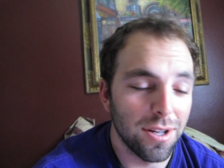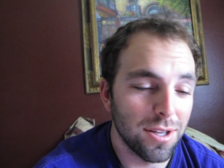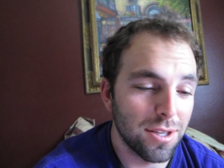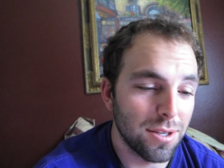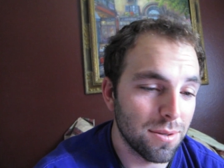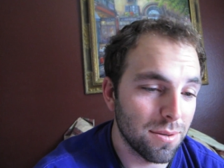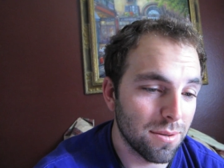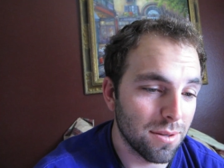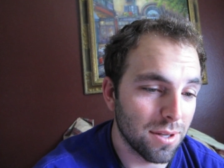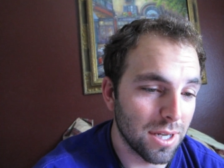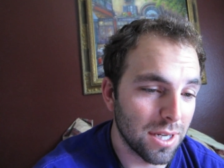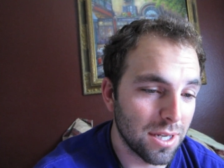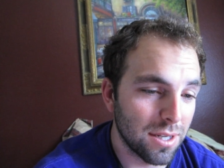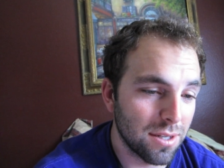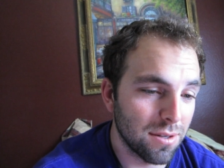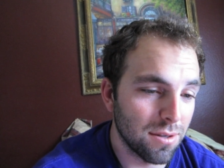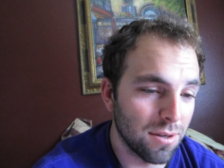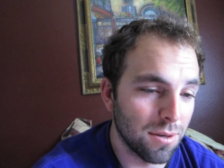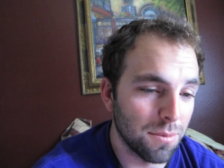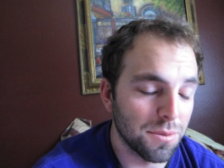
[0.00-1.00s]
it's like
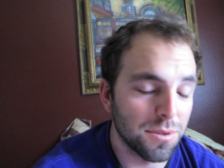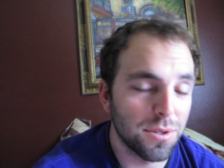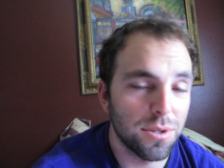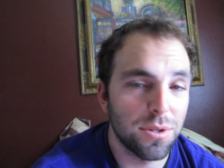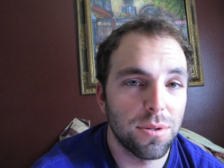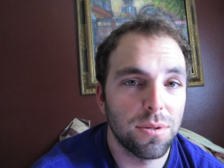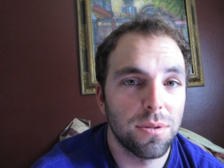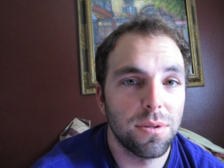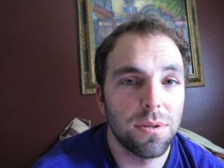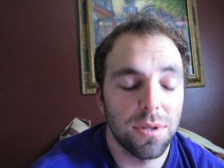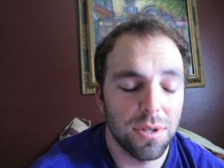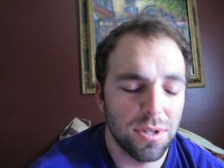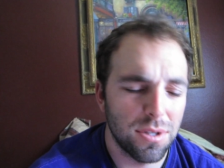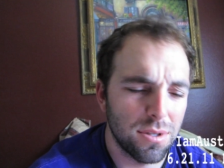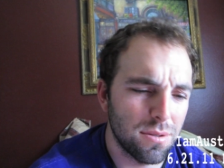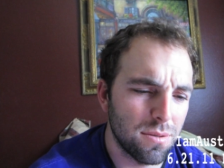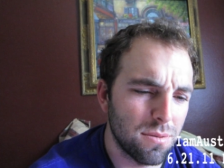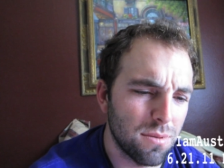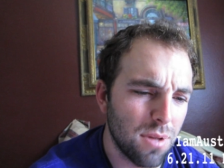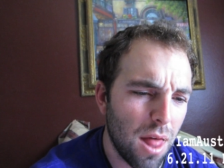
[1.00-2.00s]
almost,
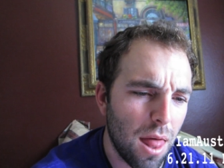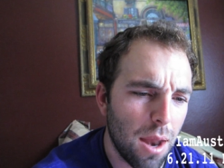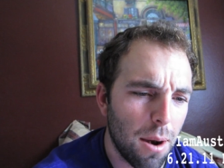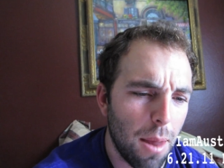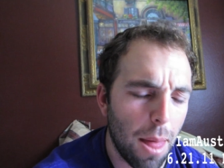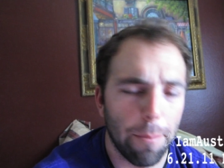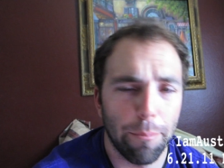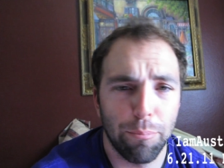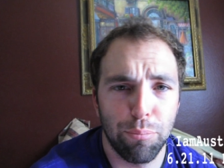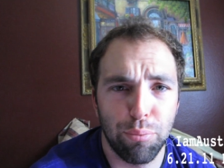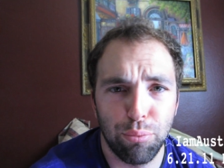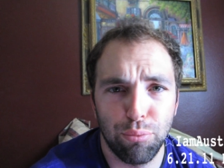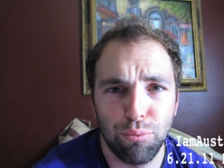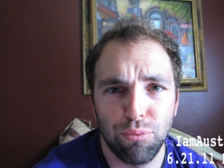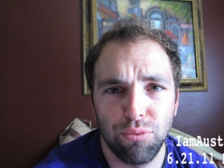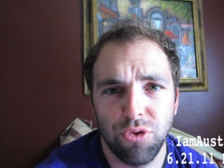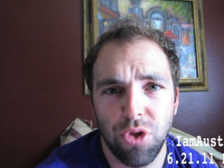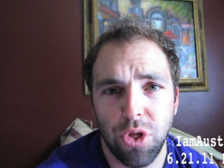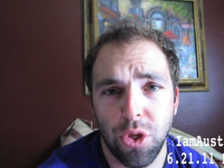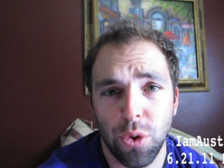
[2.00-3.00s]
it's
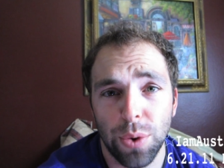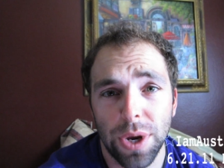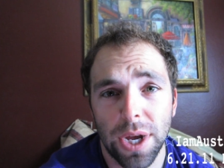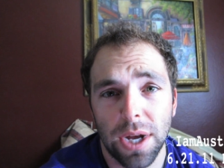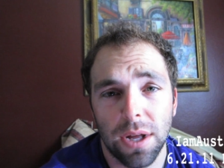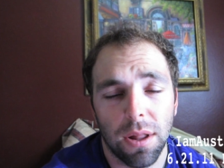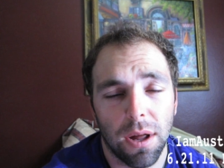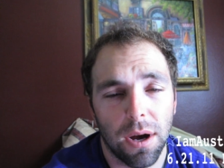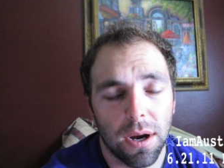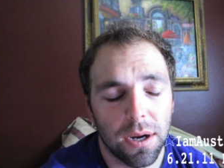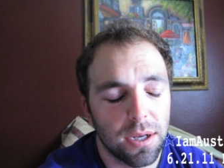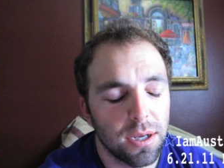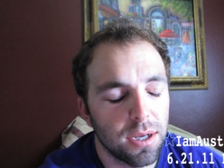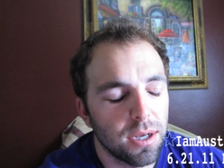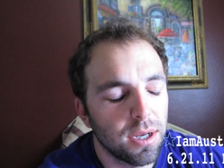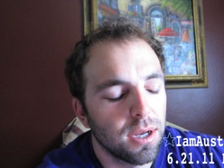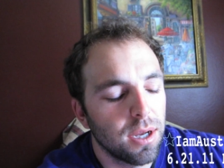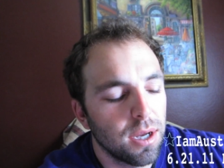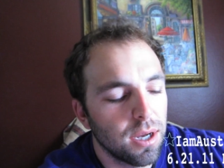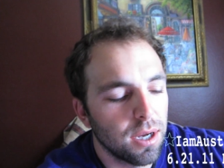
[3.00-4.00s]
3 o'clock.
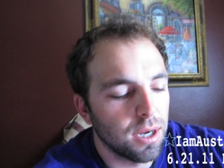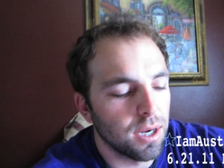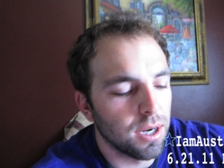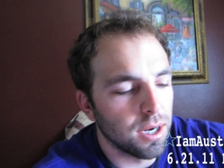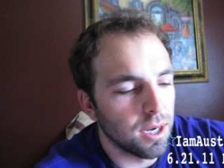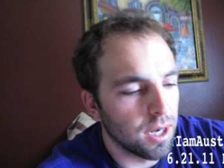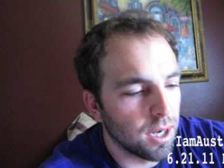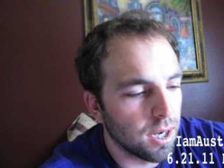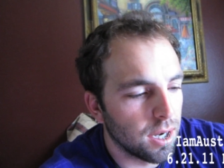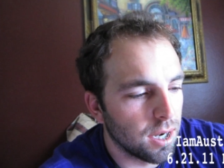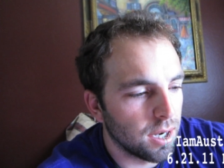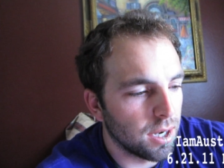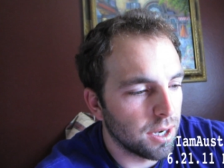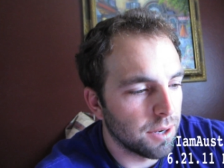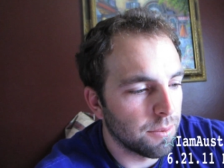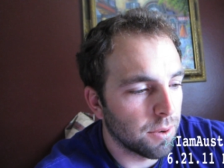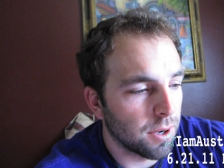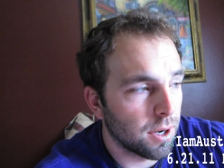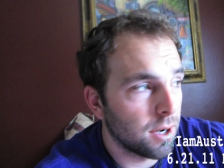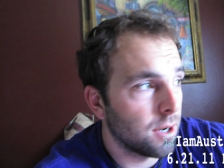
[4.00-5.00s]
I
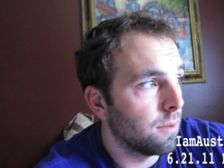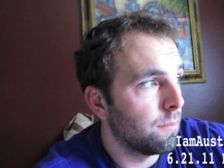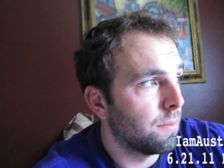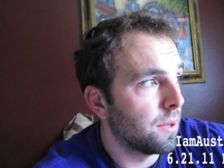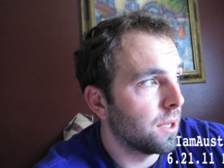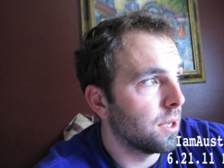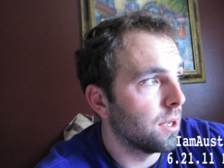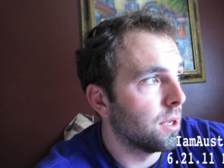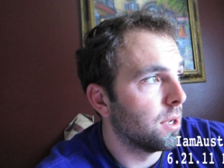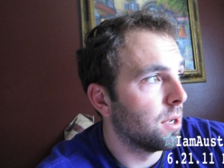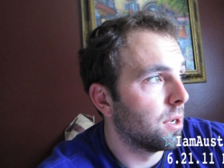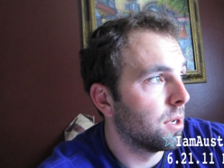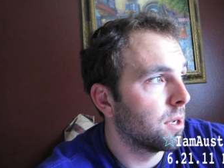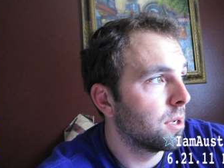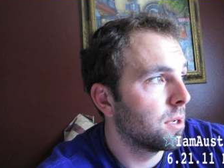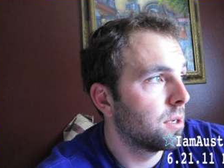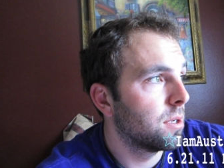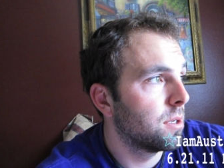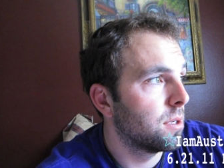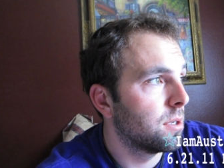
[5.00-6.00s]
wanted to be
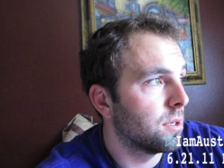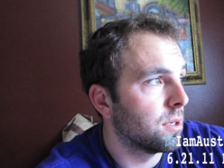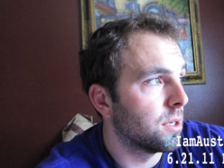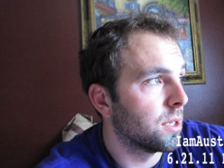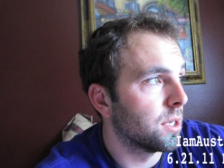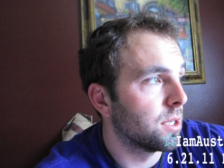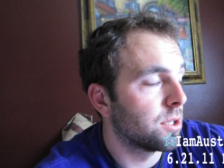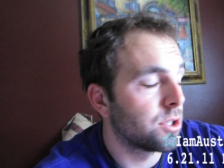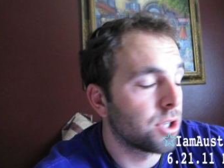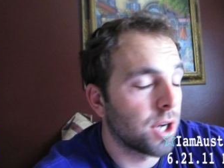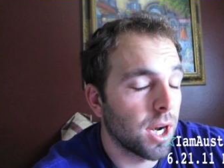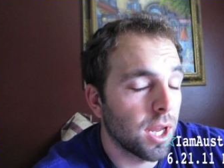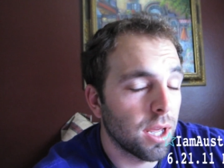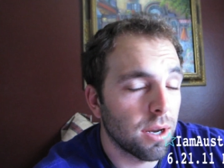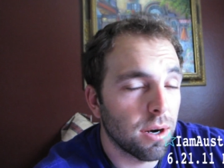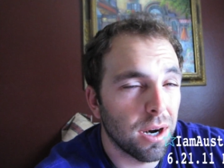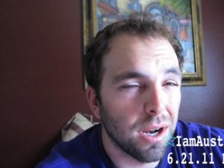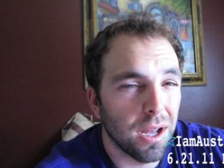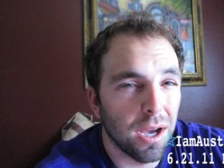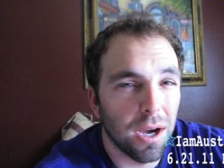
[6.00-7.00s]

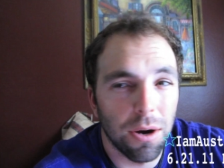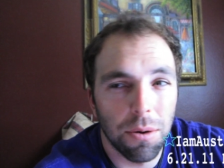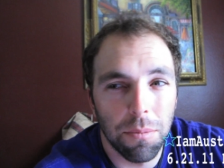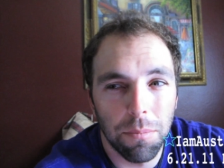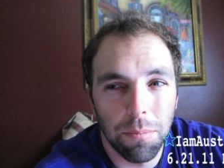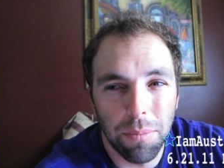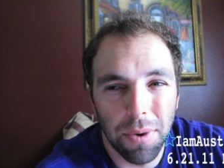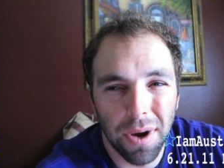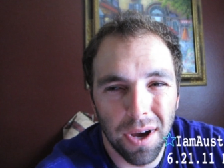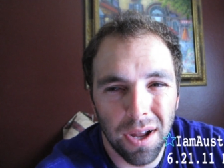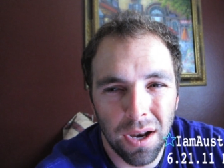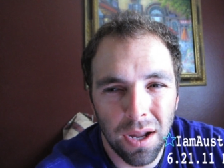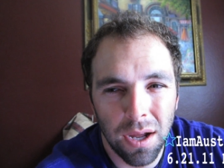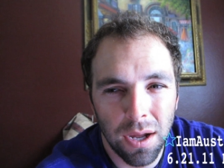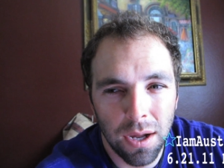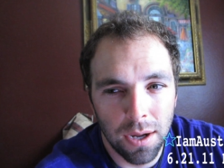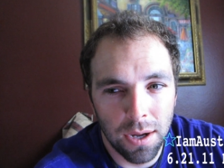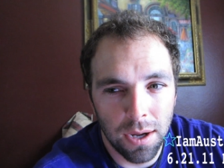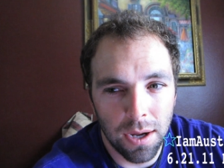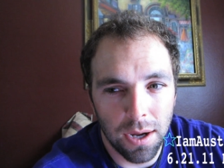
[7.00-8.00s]
training right now, but
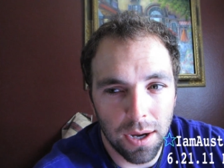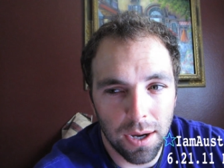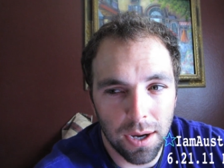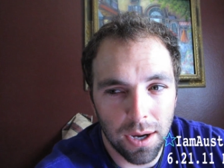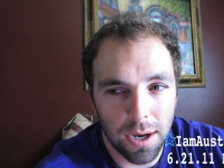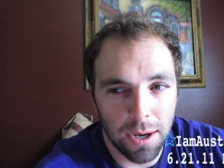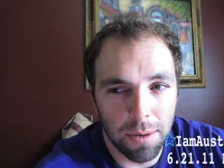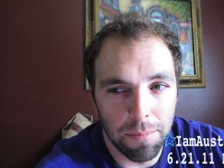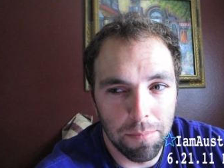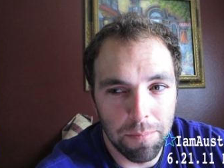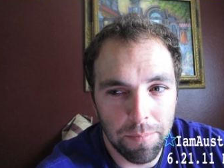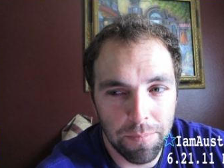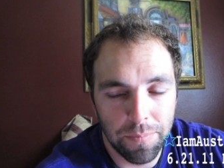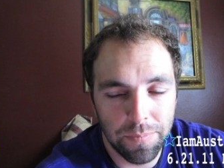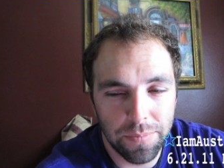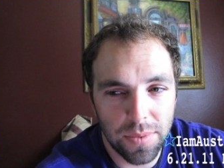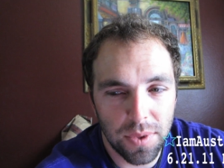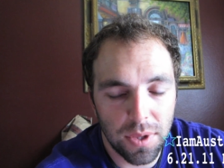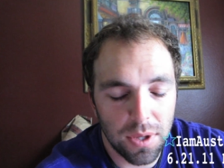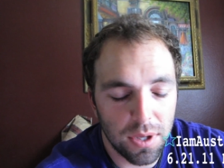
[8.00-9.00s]
I'm
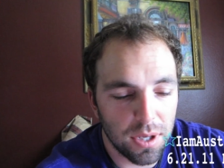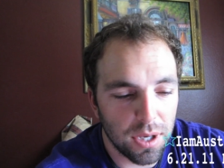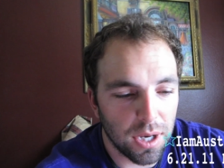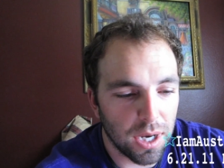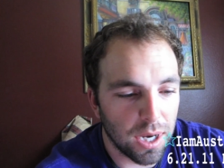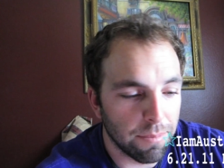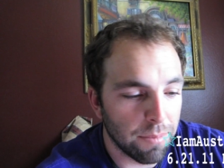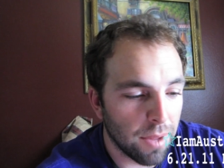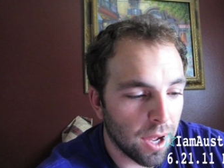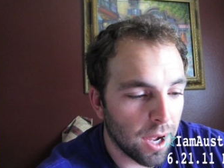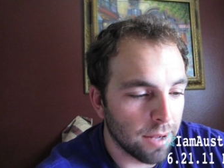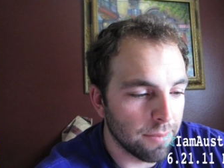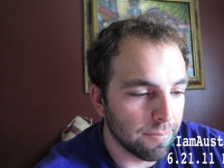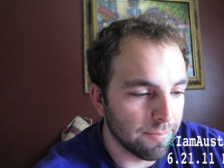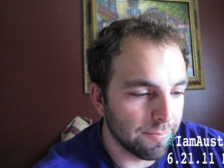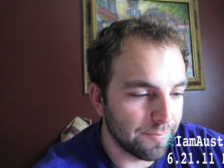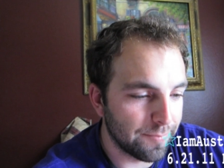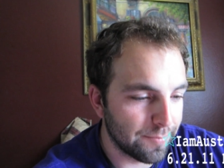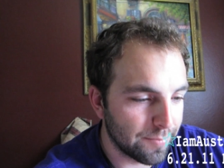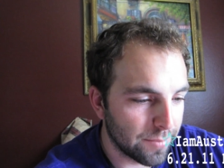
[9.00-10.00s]
not.
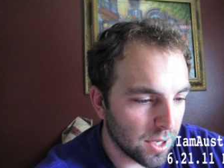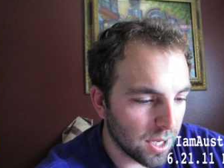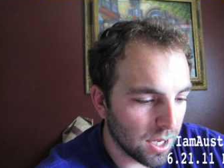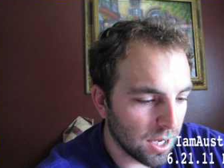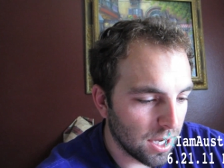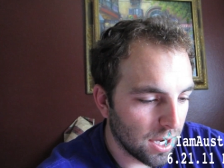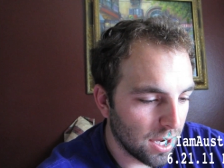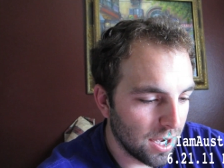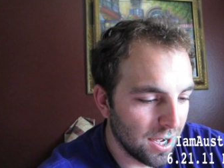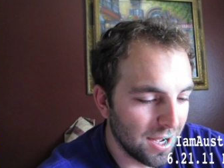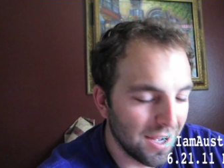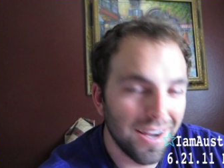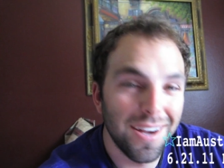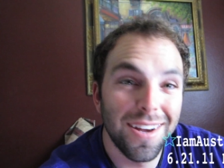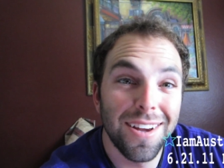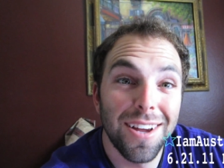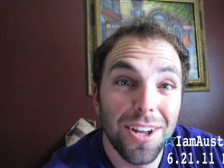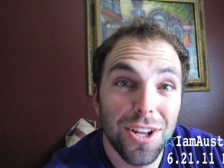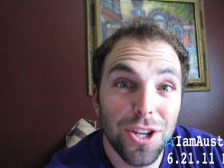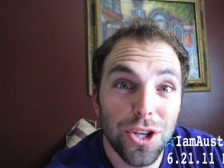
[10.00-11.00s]
But
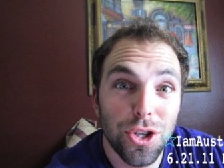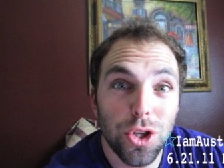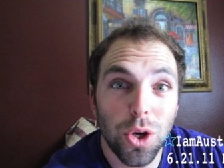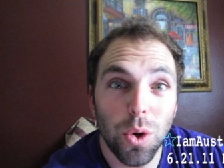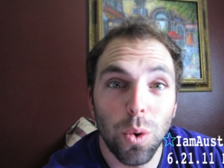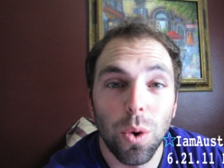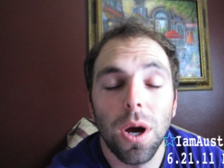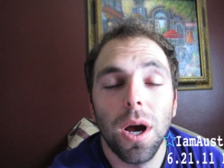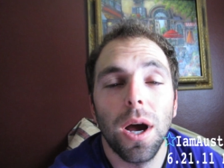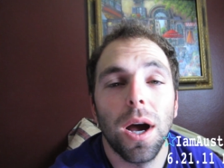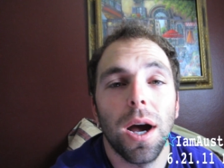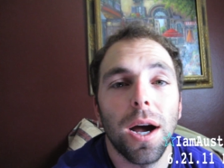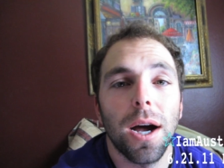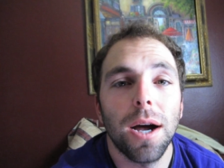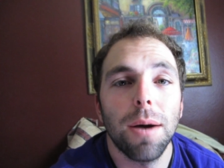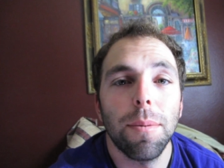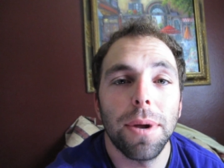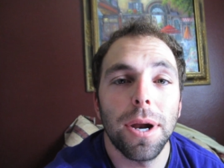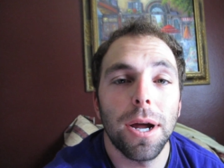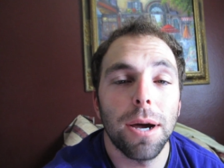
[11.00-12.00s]

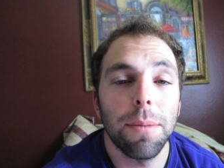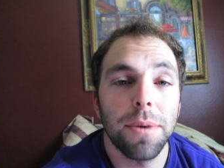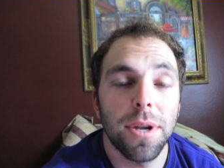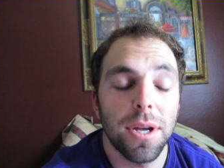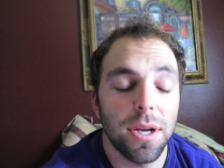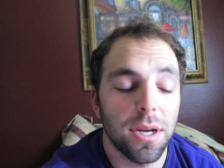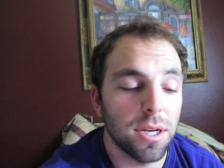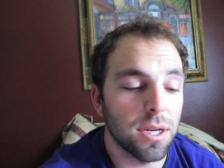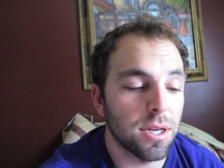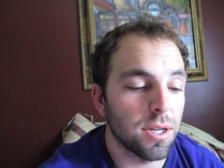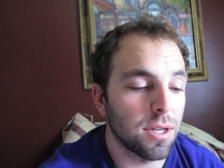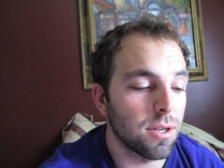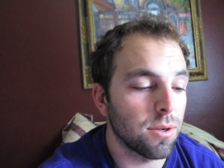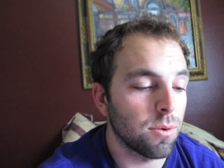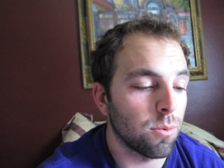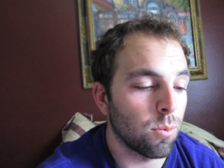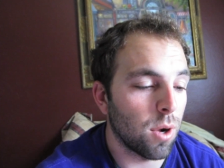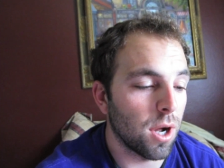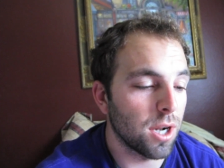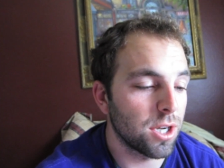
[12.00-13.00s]
I'm gonna
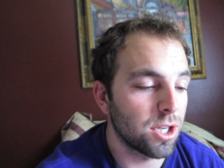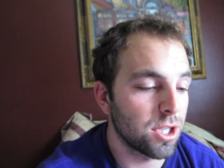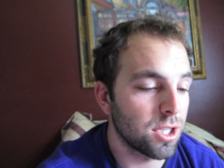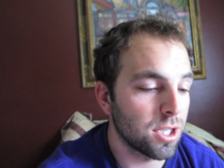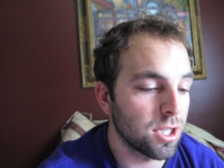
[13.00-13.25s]
watch